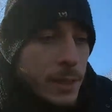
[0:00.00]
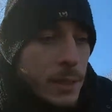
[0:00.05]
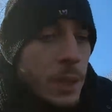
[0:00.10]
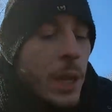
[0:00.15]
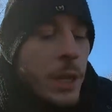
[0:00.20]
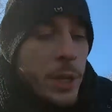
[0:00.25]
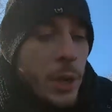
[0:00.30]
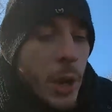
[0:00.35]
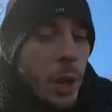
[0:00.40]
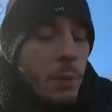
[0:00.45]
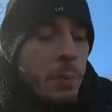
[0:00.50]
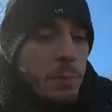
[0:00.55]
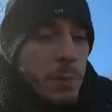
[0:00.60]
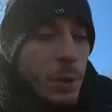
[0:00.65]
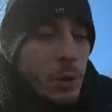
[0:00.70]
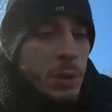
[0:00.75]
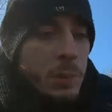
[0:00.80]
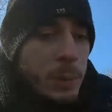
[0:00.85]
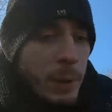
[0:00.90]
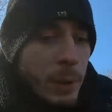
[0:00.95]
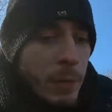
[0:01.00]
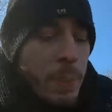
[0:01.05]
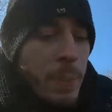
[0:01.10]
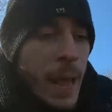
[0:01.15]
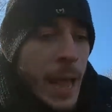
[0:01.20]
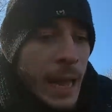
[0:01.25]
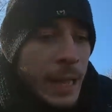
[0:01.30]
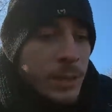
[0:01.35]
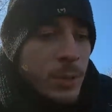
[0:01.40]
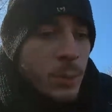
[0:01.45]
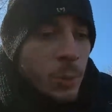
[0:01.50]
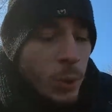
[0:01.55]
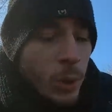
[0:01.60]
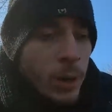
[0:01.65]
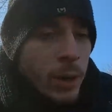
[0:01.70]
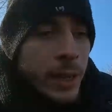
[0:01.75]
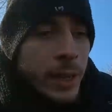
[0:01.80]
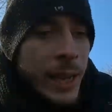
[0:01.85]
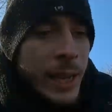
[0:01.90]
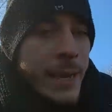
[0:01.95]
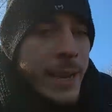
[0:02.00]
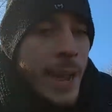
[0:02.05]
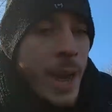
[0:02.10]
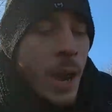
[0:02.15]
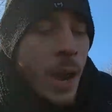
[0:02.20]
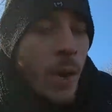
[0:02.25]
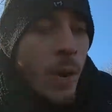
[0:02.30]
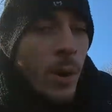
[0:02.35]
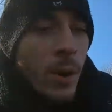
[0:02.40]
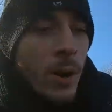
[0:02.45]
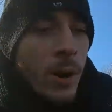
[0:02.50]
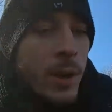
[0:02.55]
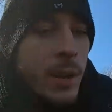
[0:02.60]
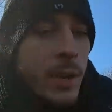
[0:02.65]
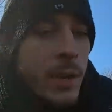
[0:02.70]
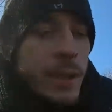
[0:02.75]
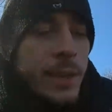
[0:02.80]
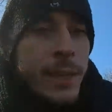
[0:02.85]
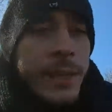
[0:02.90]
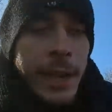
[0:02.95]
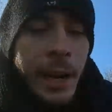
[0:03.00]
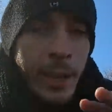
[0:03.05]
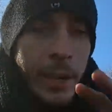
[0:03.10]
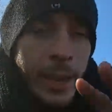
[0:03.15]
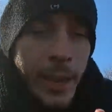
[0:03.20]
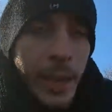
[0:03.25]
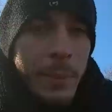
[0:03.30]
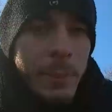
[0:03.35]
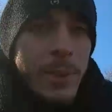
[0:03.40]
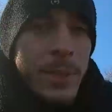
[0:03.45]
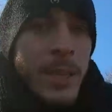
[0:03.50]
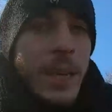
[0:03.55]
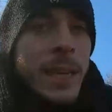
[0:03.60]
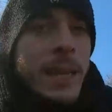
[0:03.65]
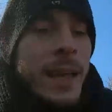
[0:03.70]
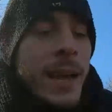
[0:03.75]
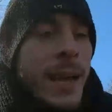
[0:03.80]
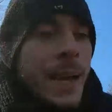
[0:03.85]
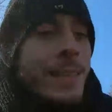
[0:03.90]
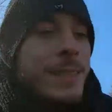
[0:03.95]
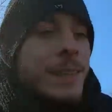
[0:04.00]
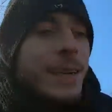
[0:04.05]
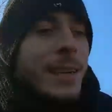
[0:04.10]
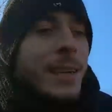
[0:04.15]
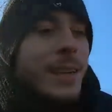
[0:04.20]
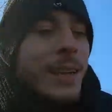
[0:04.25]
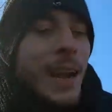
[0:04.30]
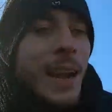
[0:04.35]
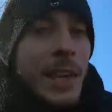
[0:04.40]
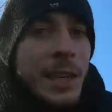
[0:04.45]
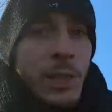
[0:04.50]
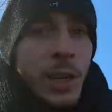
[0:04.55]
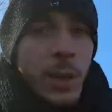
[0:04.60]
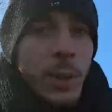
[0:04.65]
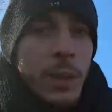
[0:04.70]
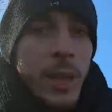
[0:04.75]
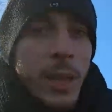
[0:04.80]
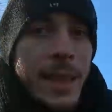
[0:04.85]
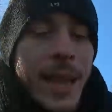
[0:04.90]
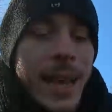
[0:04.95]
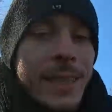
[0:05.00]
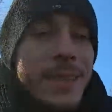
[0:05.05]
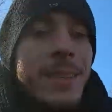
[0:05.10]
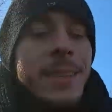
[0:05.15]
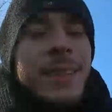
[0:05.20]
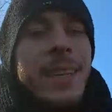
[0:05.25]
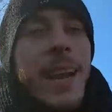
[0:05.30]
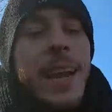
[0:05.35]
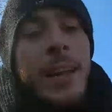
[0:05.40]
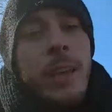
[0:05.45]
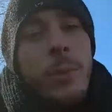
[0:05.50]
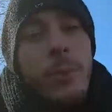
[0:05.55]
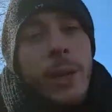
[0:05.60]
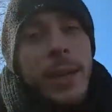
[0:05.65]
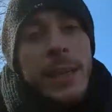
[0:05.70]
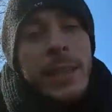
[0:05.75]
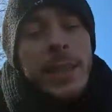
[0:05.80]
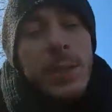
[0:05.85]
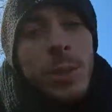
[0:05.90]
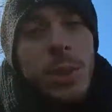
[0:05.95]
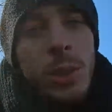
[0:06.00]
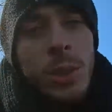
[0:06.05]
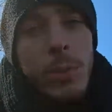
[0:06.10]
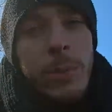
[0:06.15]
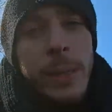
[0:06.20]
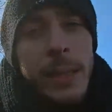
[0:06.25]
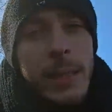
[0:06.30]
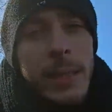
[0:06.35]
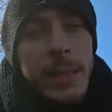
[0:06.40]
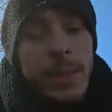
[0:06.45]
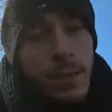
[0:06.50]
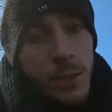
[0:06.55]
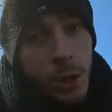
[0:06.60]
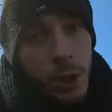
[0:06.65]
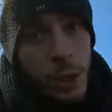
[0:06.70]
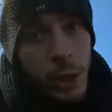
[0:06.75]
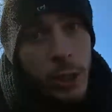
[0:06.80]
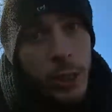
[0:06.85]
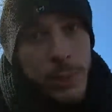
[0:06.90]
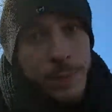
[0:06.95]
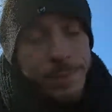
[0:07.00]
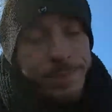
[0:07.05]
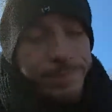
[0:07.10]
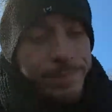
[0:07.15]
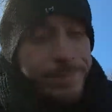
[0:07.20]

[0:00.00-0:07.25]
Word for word: So I know those both paths work and now hearing him say that, I know that that's exactly what I can do with the journey.